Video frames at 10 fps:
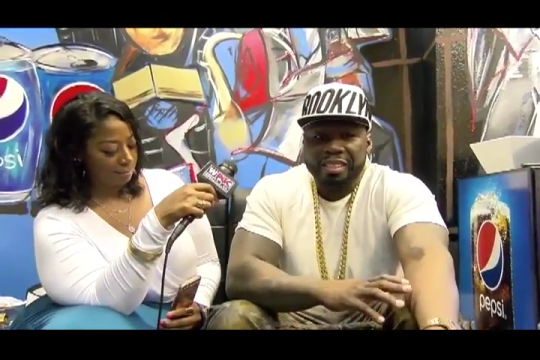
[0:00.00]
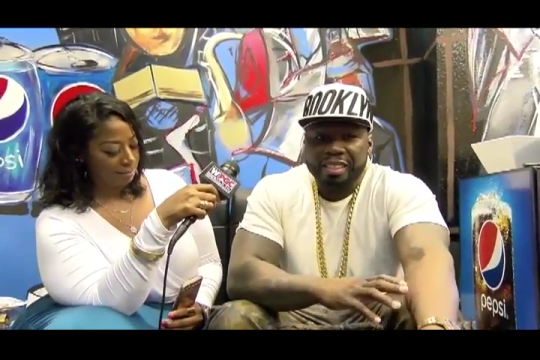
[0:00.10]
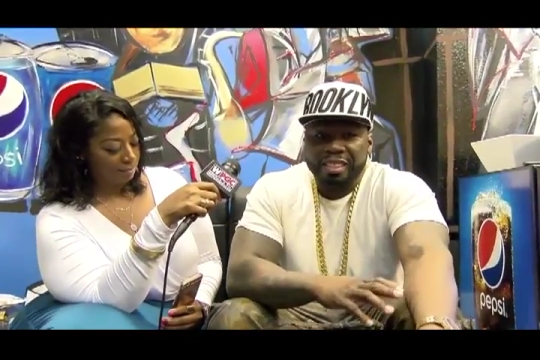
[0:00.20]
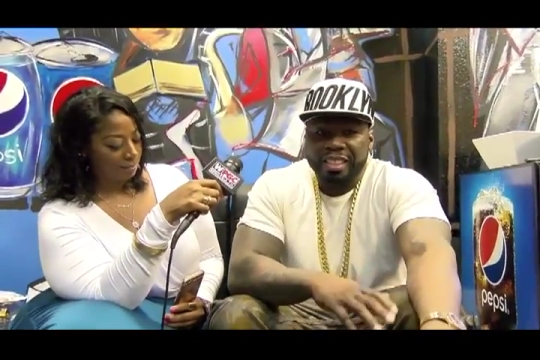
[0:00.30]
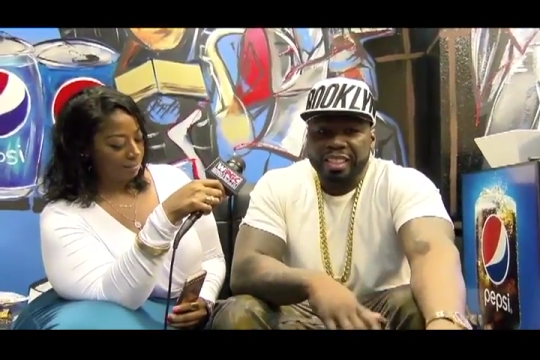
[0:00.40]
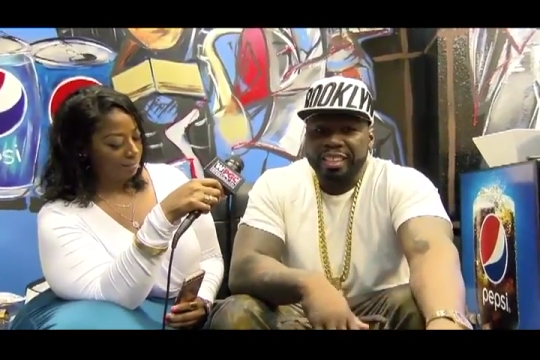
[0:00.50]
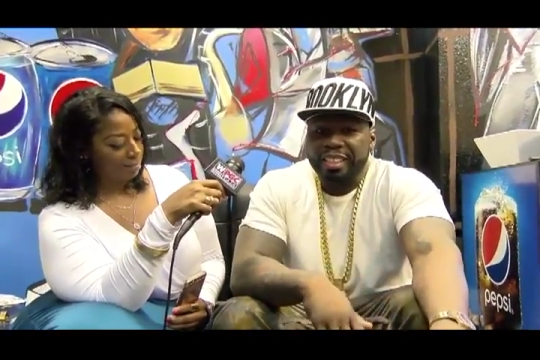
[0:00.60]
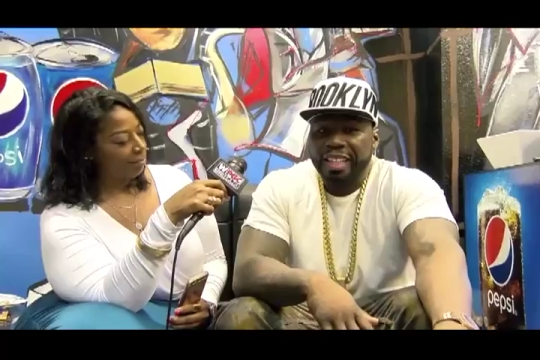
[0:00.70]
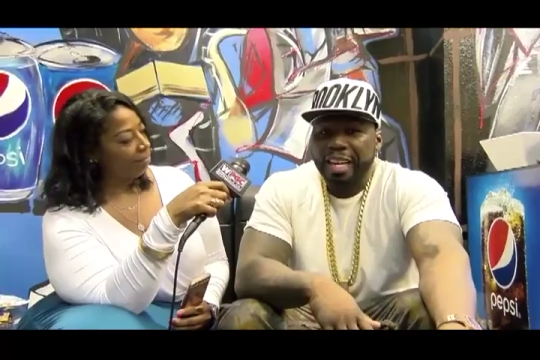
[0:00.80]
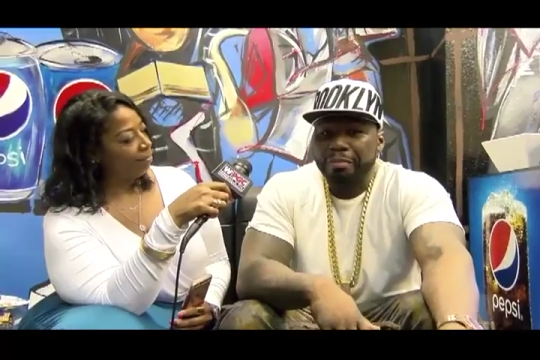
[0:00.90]
Speaker 1: the liquor in
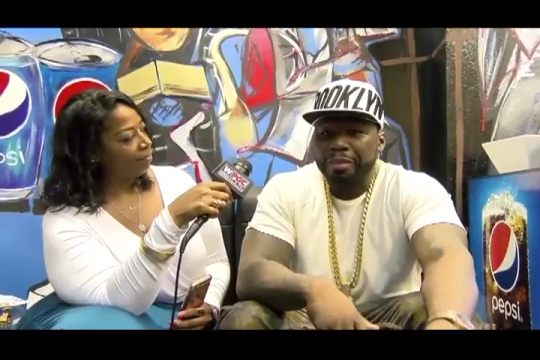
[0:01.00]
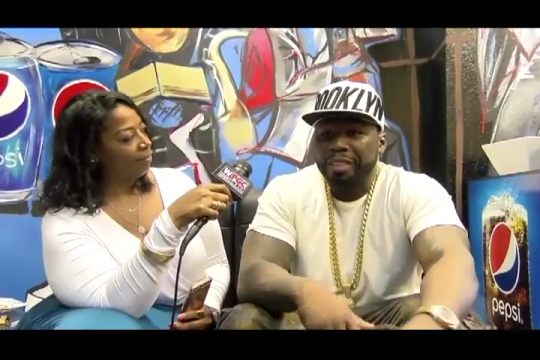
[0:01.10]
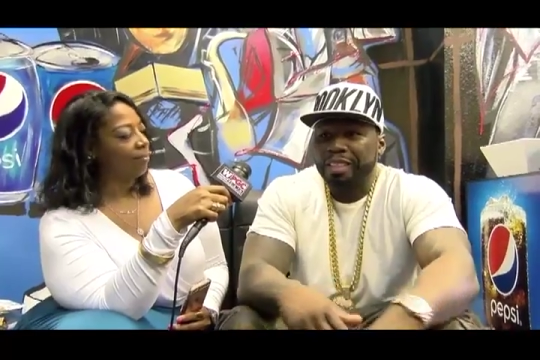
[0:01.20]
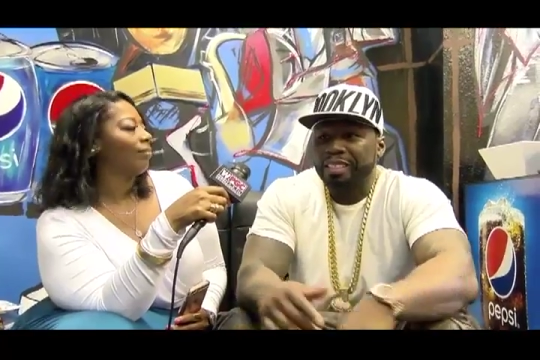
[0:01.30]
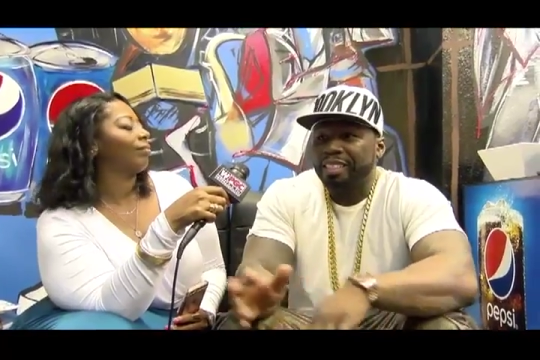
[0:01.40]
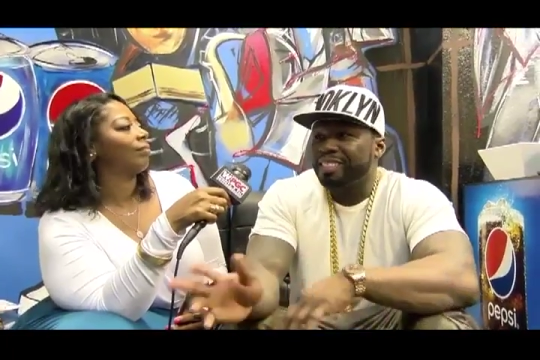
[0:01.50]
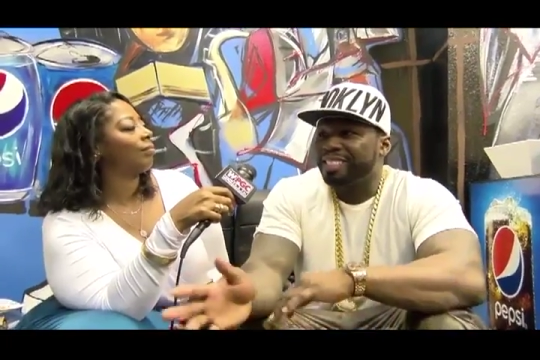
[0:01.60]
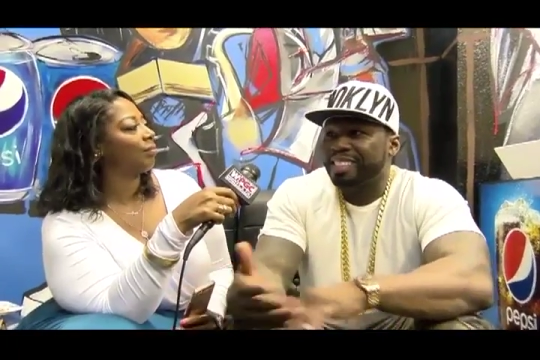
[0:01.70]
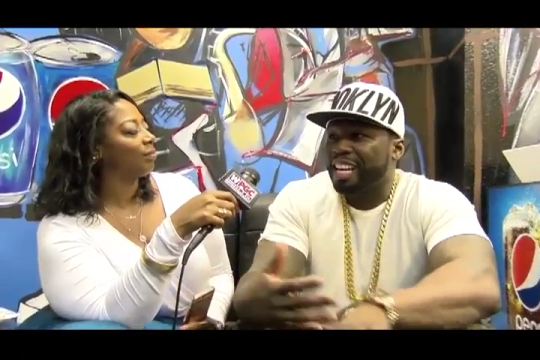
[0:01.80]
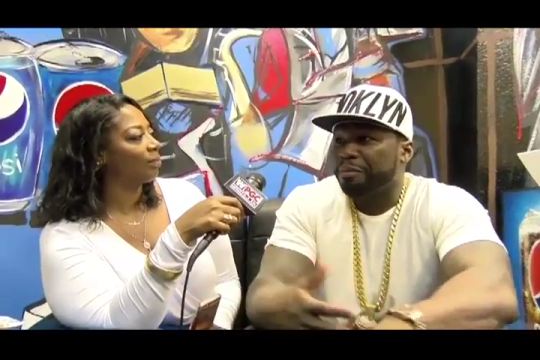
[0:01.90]
the cabinet and then
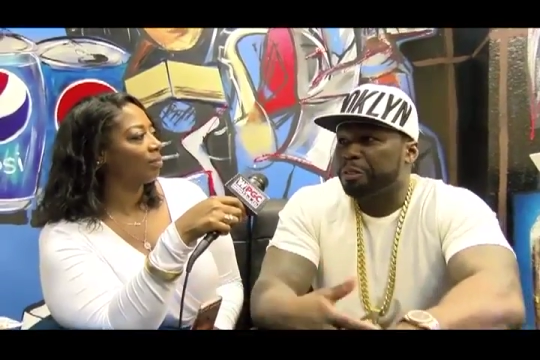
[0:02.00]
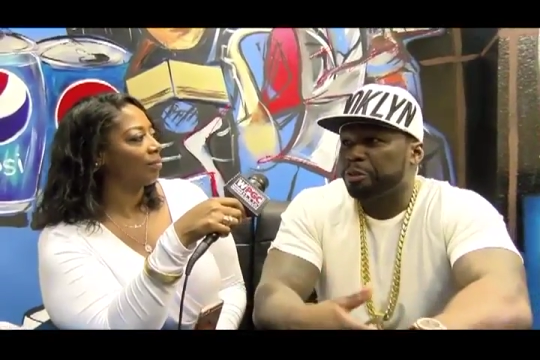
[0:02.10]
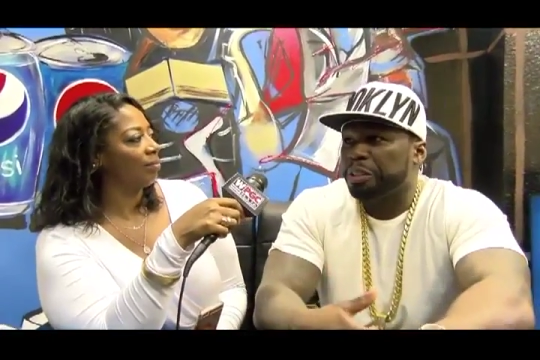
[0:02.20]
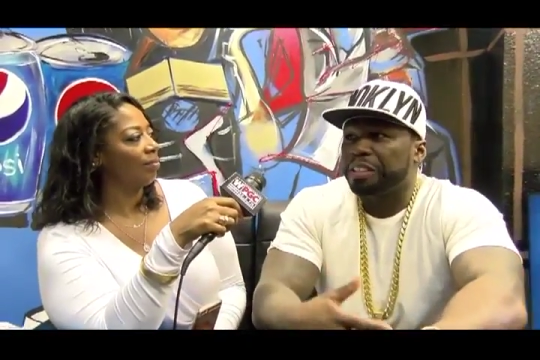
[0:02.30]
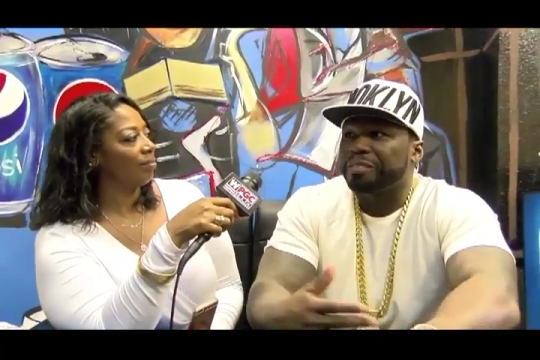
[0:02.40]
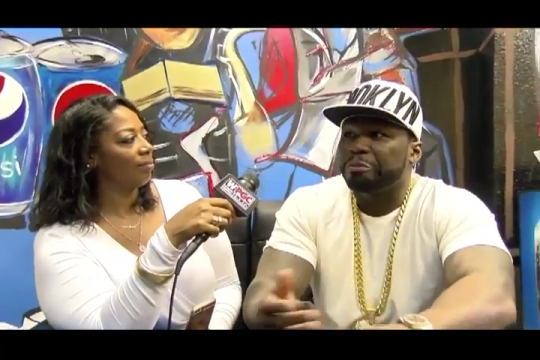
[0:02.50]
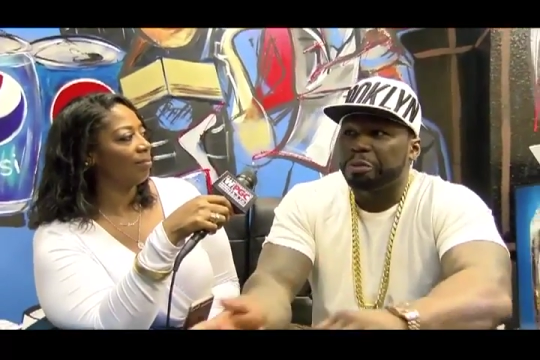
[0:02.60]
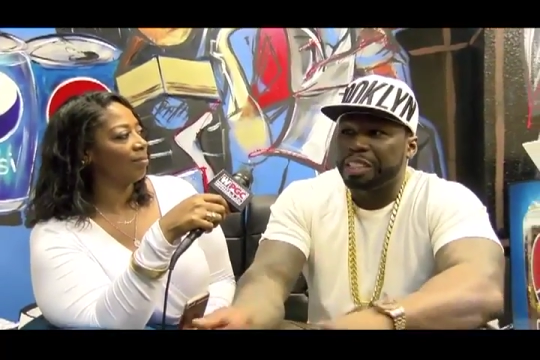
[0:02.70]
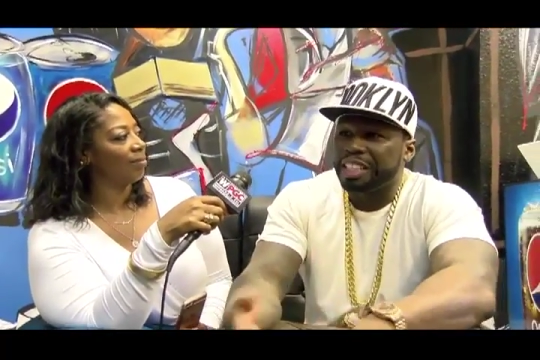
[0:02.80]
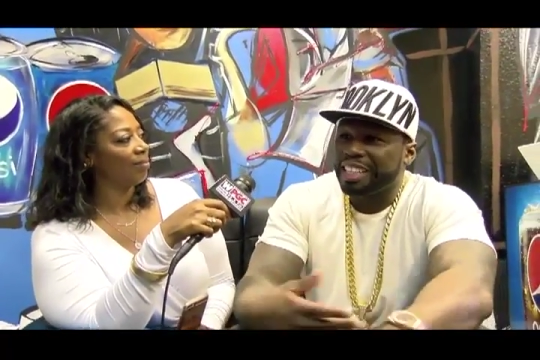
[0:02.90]
just have a drink
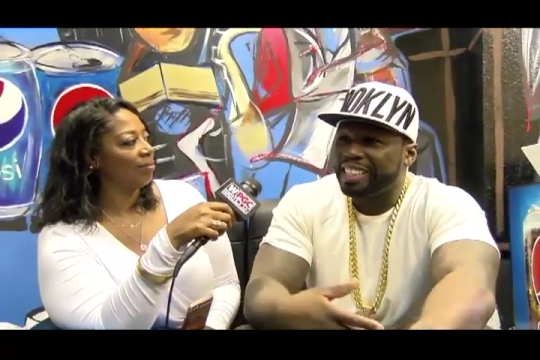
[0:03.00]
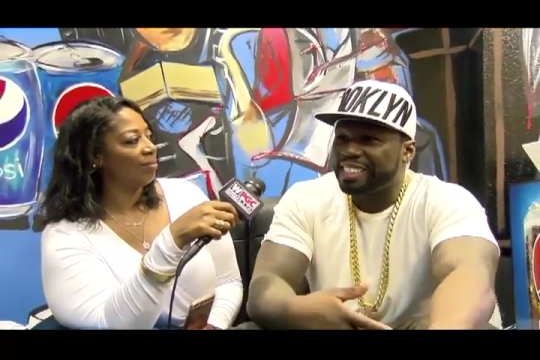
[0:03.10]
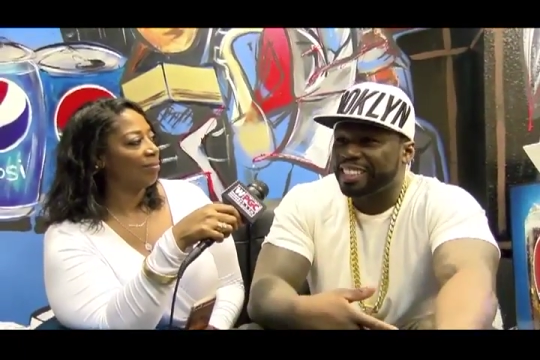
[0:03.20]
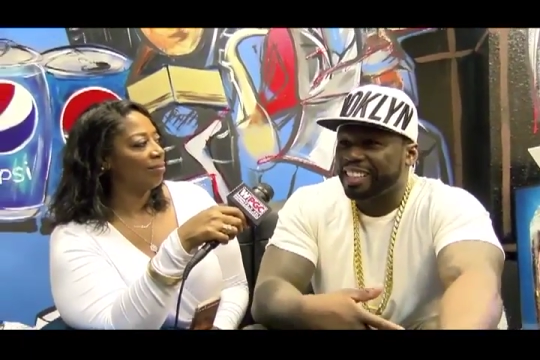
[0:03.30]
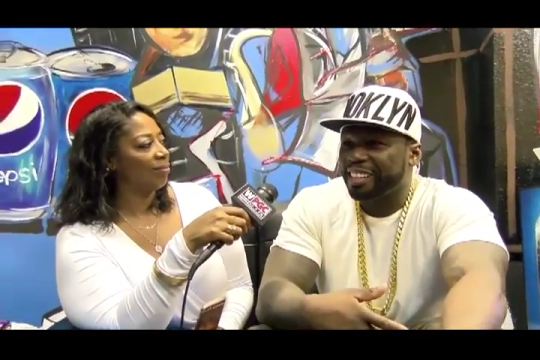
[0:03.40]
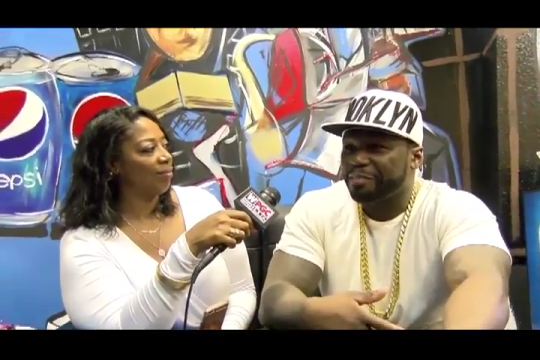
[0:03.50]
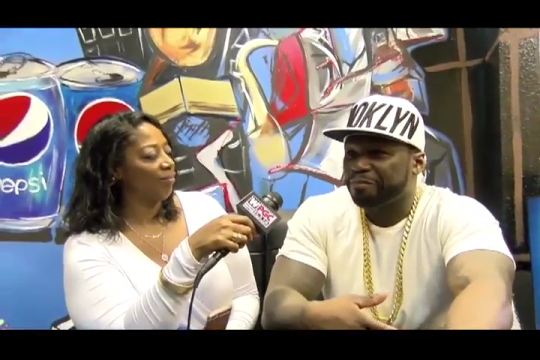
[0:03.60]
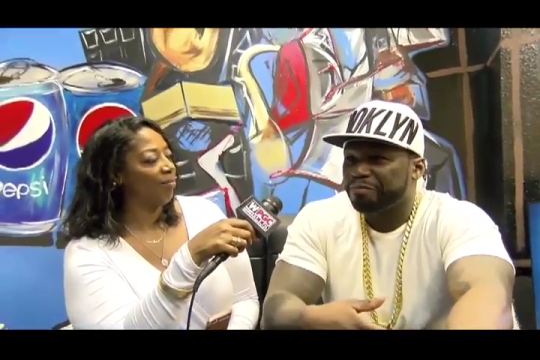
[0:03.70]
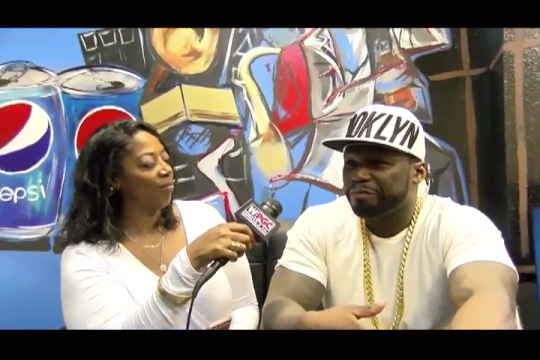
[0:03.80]
when the occasion came.